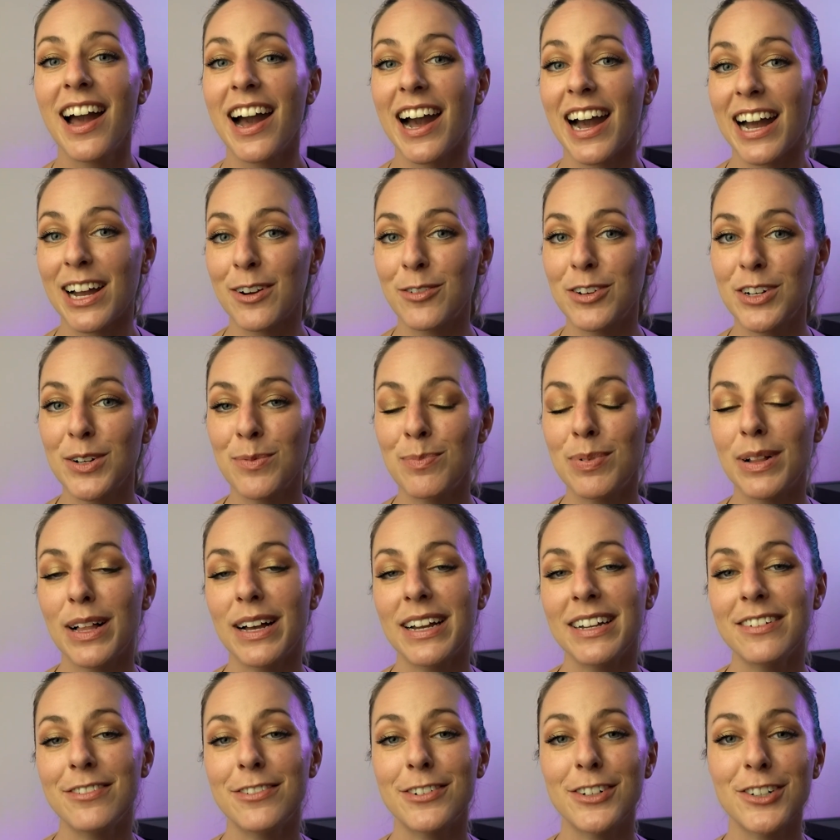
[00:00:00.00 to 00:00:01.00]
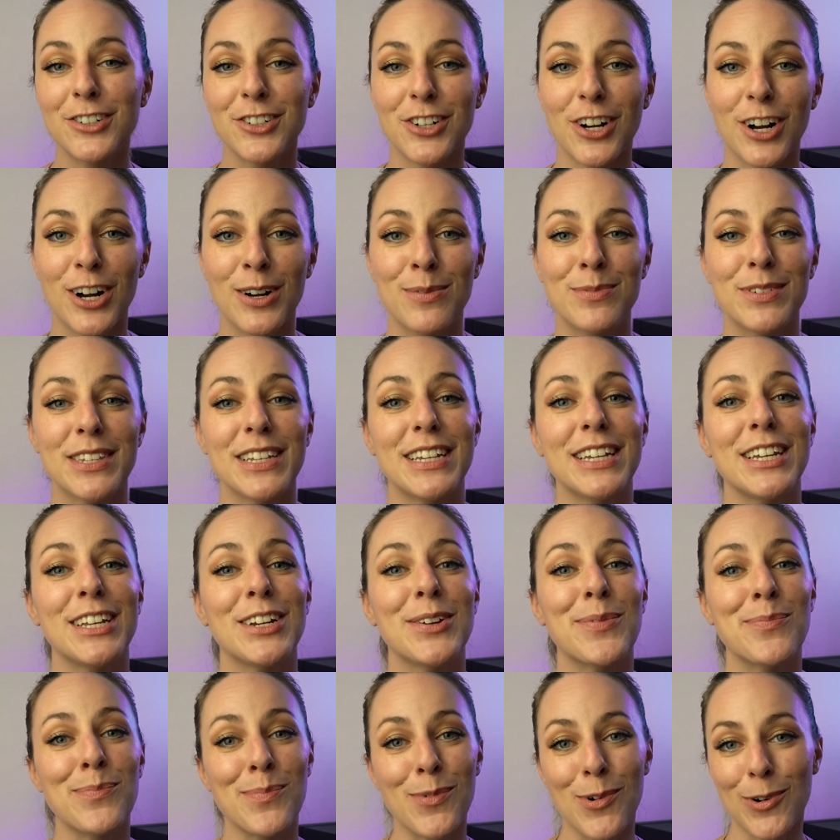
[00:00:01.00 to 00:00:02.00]
I would apply for jobs in
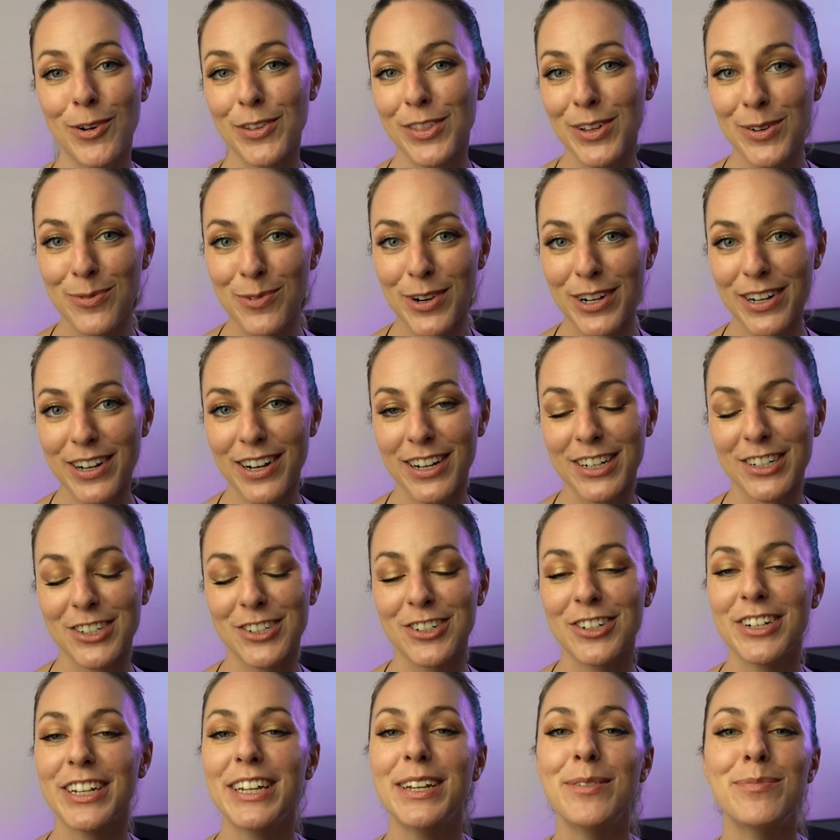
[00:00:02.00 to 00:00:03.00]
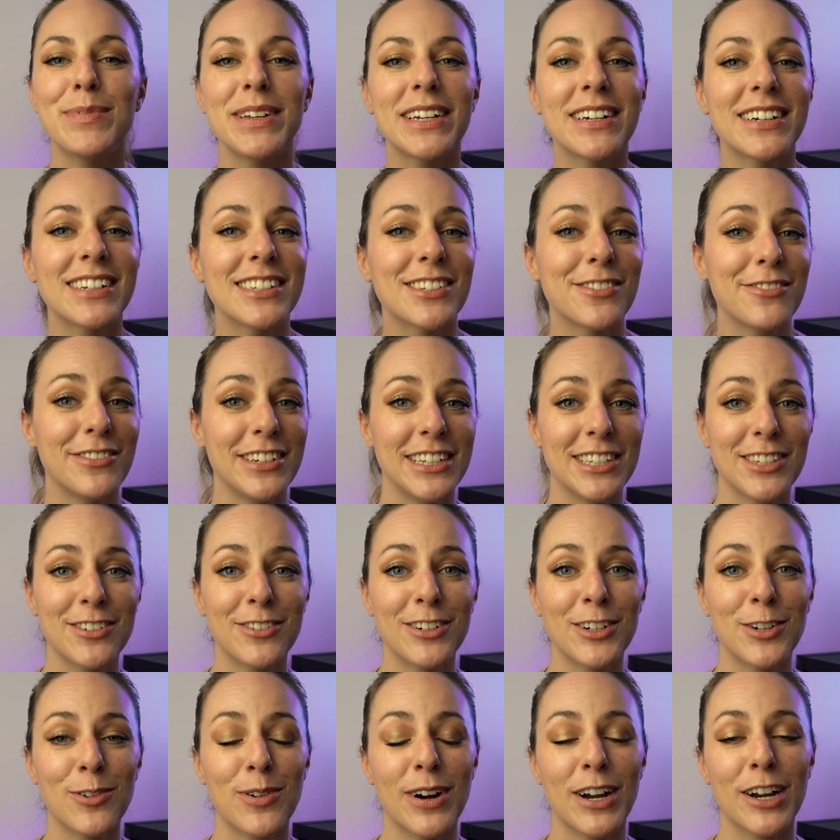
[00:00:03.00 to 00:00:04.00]
more than one country because visa
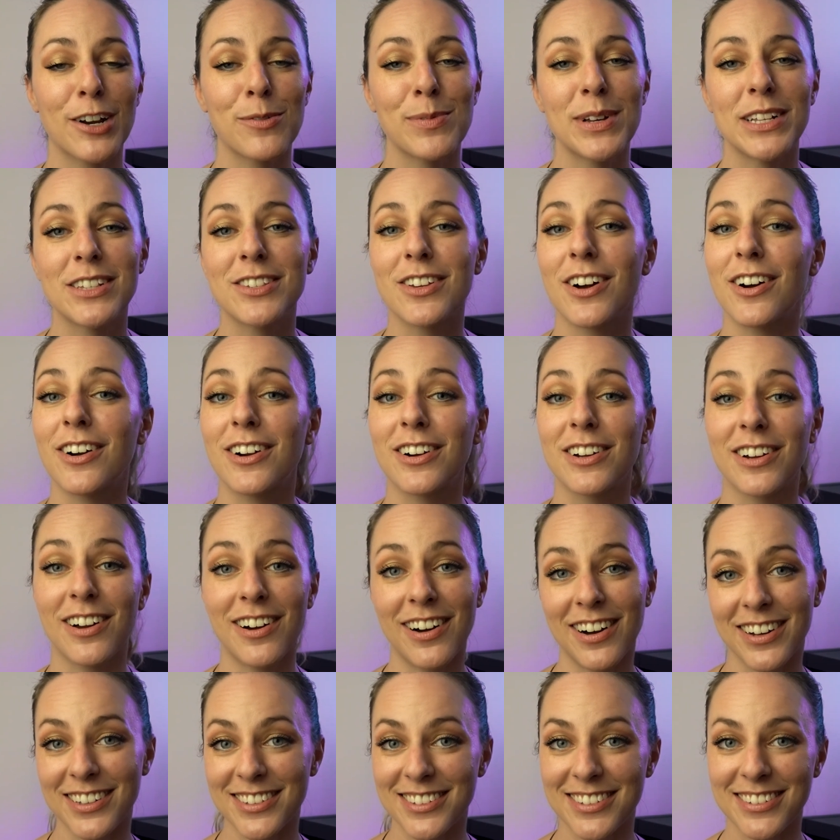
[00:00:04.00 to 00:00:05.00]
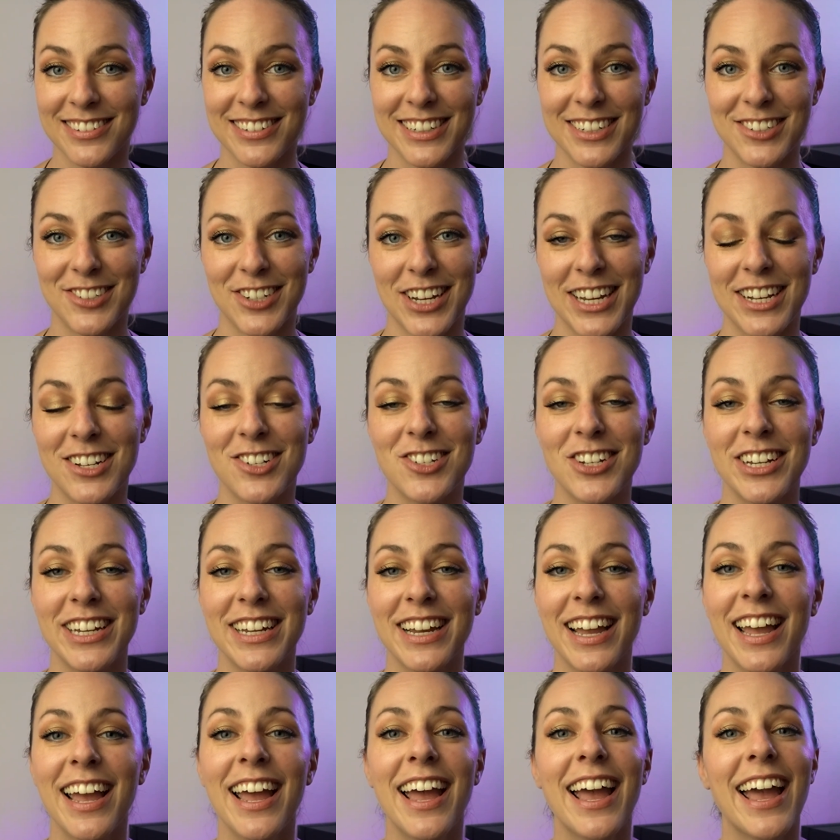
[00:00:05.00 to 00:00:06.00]
requirements are constantly
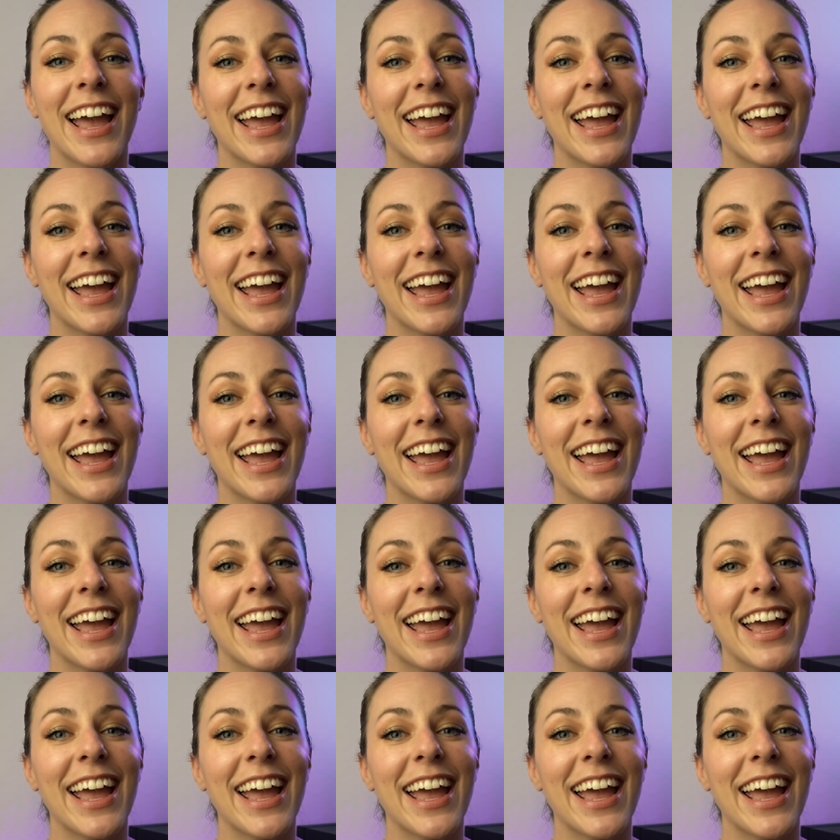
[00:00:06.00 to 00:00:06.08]
changing